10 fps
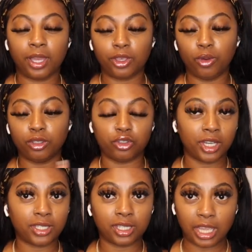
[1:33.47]
Like, you could
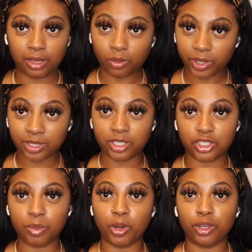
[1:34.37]
dress it down and wear it to the
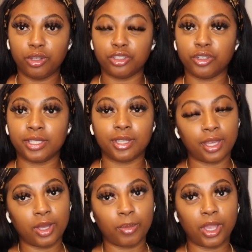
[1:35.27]
gym, or you could dress it
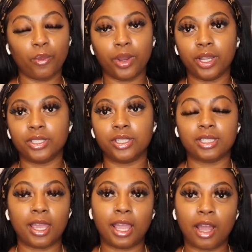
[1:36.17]
up and wear it
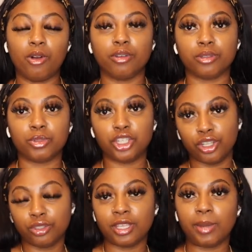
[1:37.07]
just like out on some
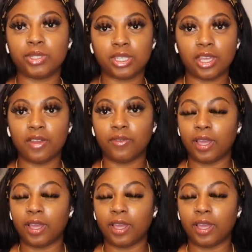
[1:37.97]
chill type stuff.